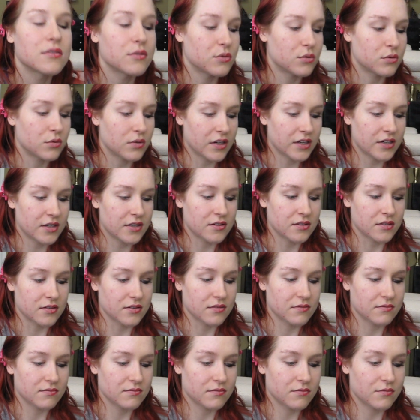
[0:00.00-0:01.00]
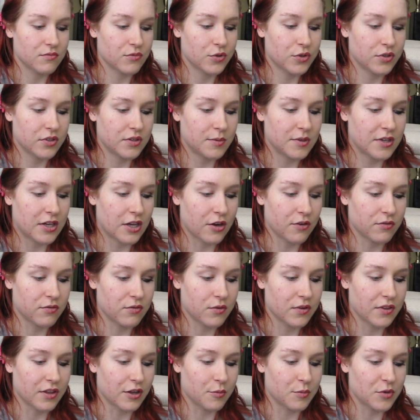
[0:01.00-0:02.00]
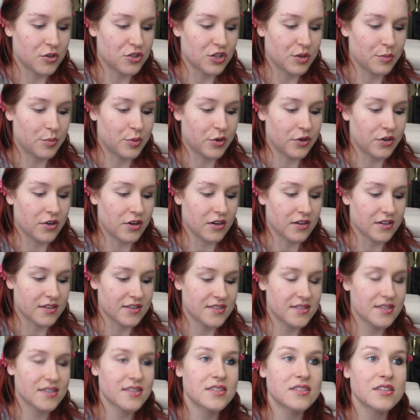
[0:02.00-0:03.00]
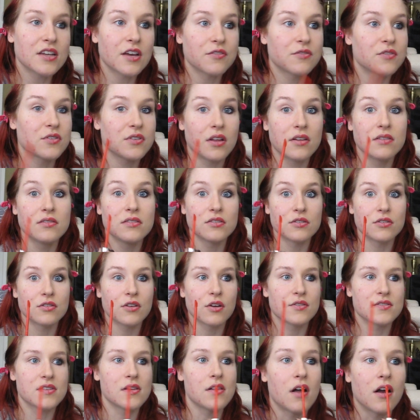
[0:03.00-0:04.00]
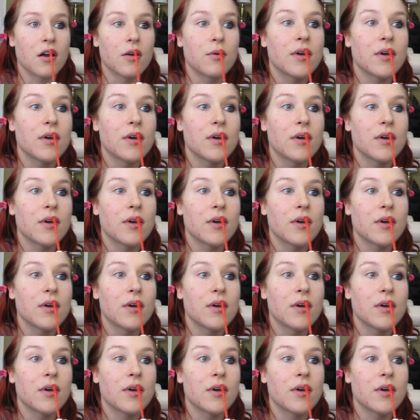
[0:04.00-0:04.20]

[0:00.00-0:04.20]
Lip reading: Oh, I need to really be careful with how much I put on because this stuff, a little goes a long